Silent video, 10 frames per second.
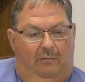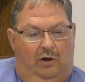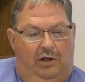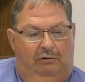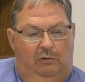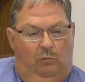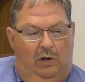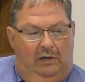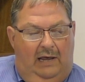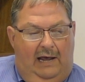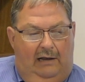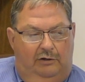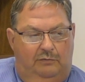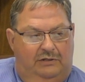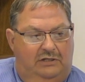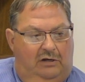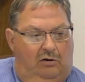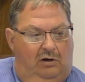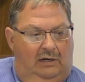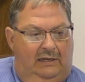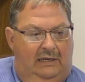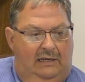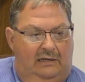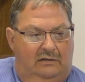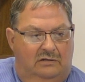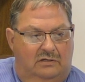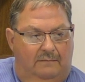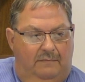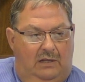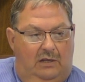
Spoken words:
$101, which it currently is,